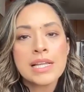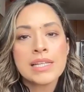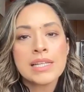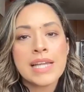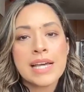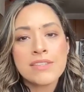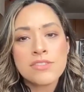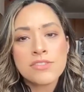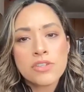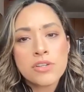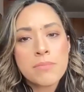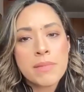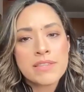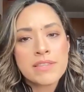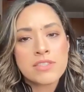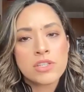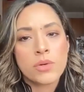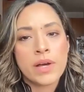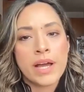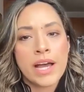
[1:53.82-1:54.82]
lesser
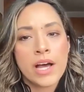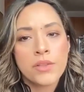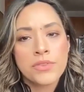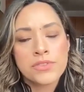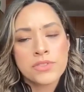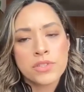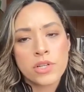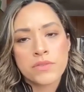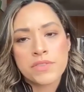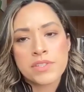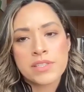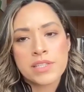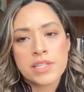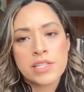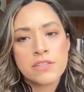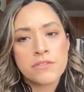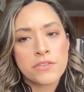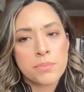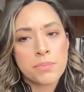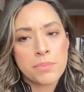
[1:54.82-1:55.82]
mental health
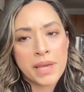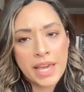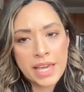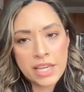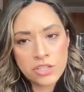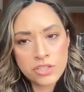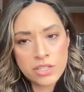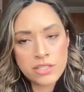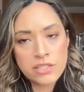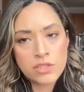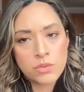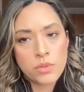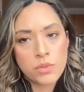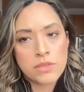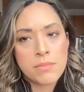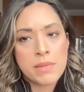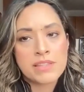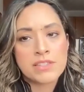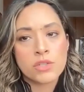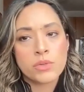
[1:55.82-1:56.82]
services for patients
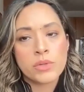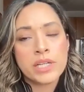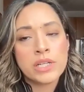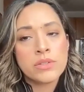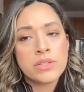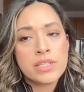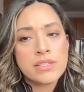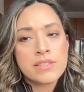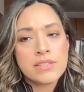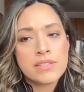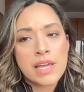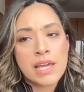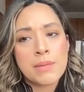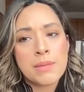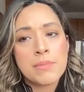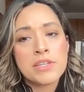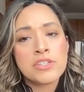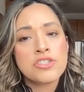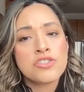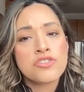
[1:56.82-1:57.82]
with mental illness
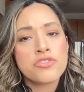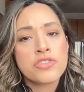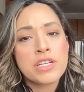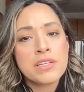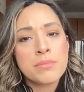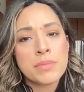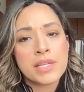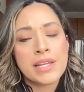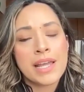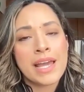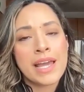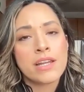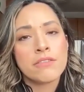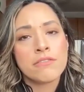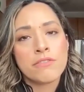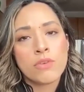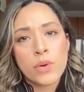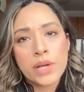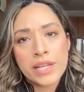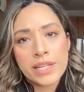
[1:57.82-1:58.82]
and mistreatment and
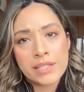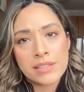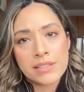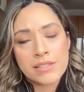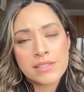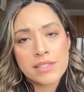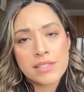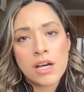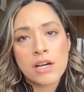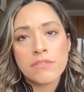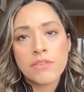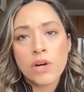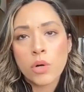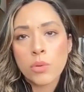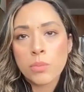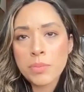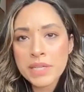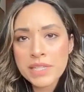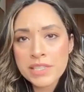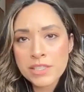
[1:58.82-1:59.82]
avoidance of
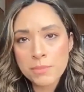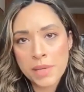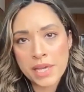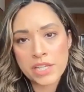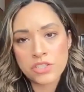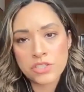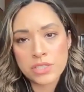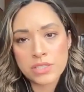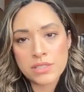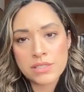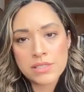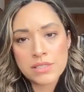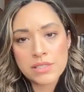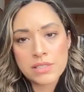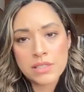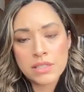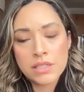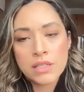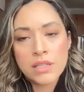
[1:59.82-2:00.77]
obese patients.